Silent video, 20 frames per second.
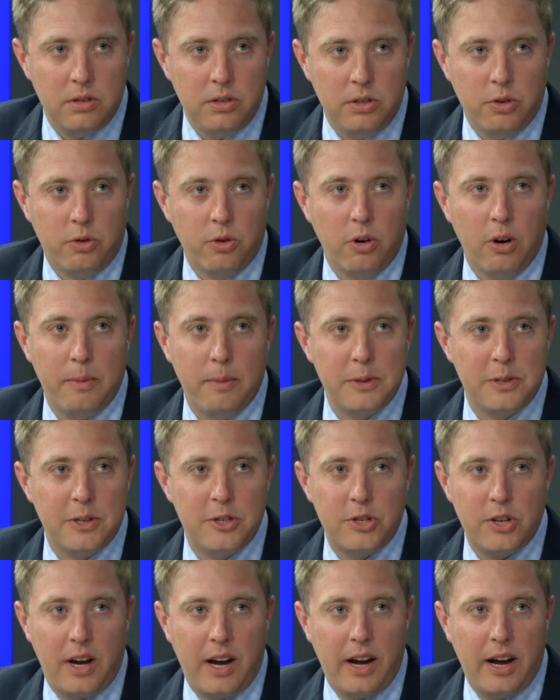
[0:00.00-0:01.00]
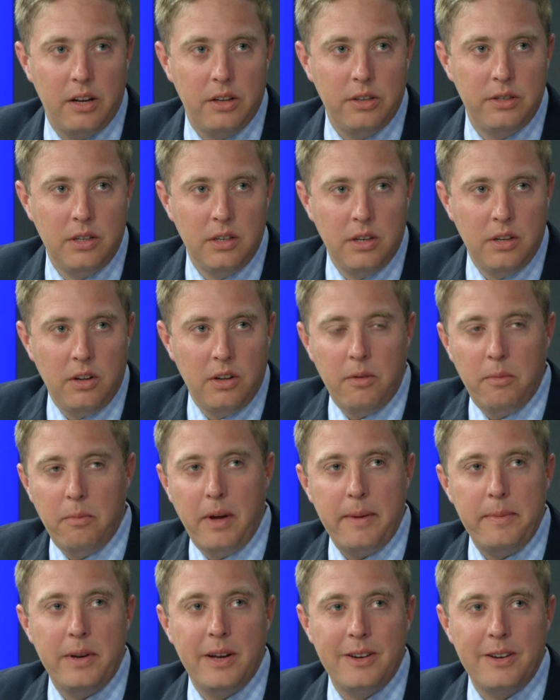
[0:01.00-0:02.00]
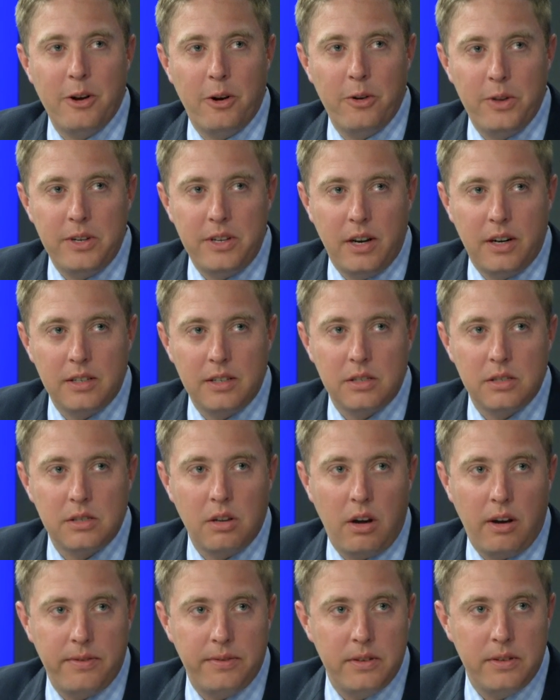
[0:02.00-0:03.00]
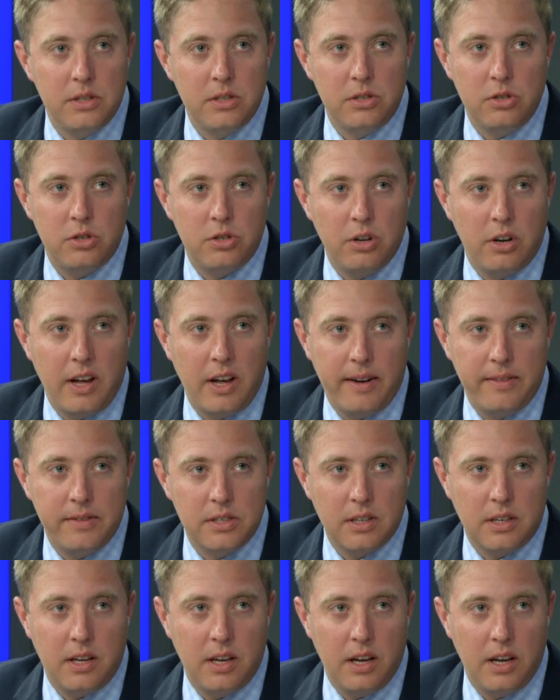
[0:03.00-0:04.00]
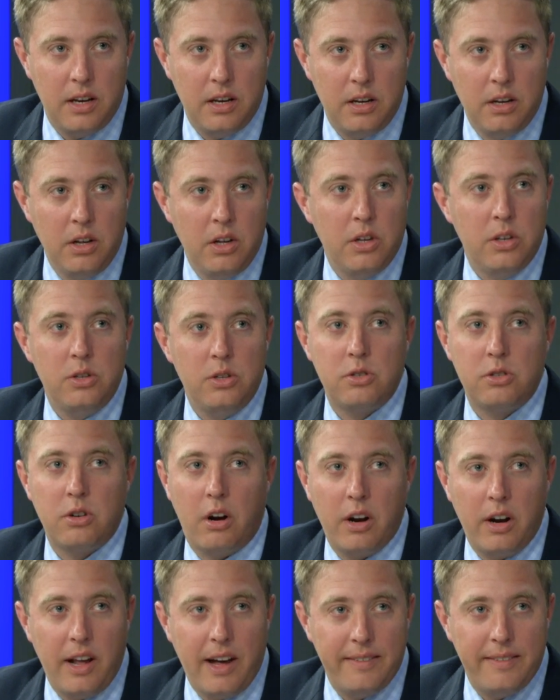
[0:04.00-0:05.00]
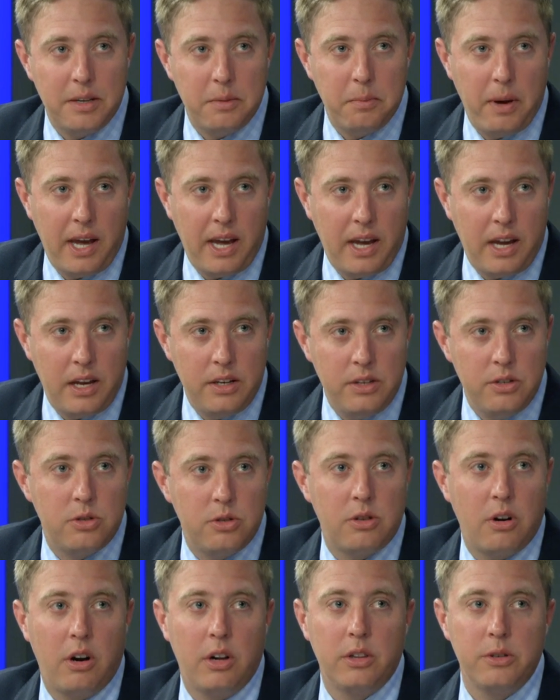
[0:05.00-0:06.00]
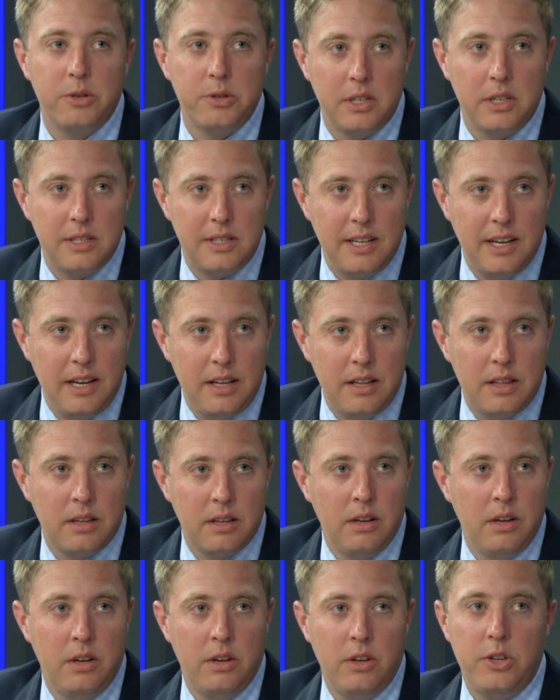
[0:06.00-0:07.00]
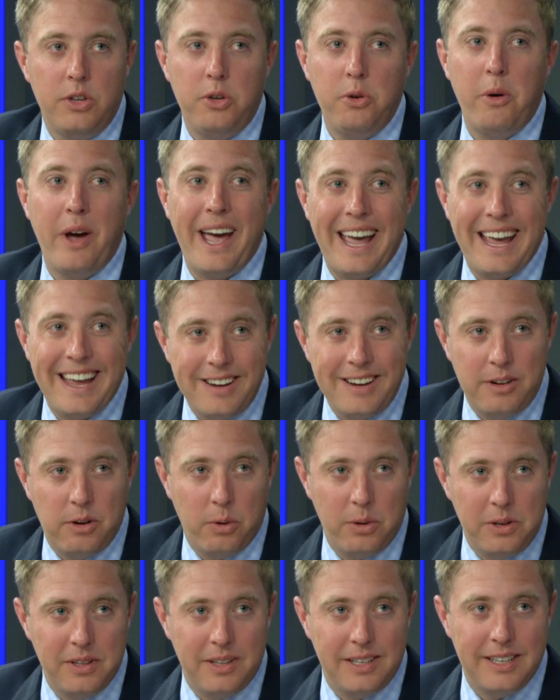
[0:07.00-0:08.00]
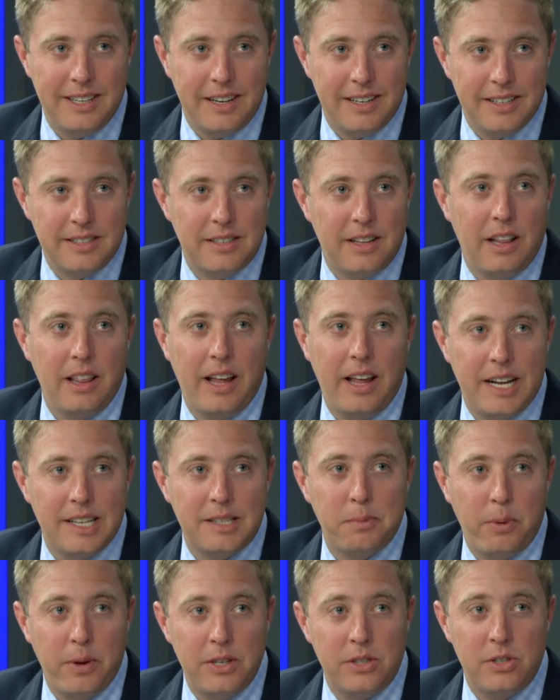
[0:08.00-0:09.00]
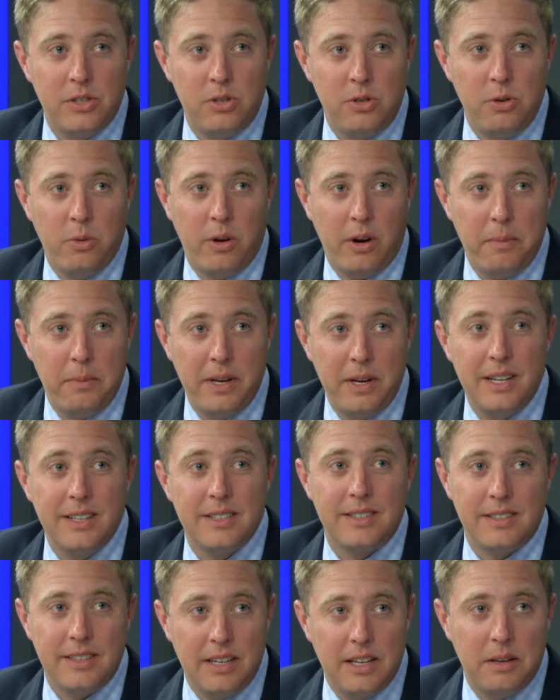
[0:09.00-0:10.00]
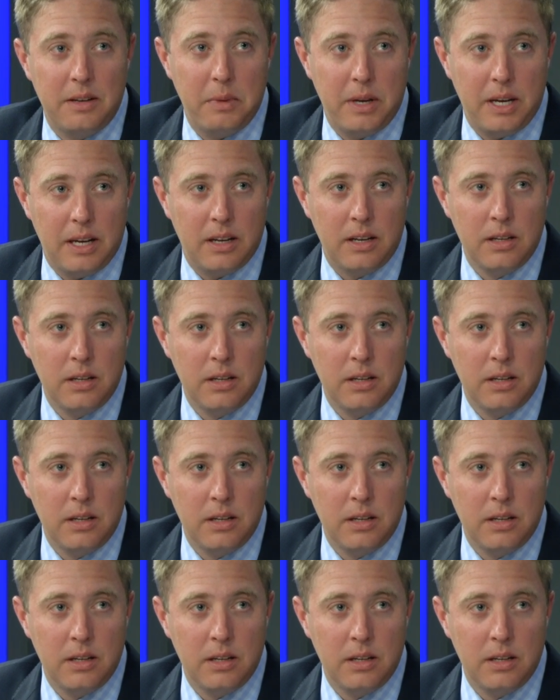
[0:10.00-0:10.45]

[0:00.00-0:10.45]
Okay. You grew up as a child, maybe didn't go to the dentist as often as you should have as a kid. You started having pain, you started losing teeth. You hate going to the dentist. The last place that you want to be is seeing me.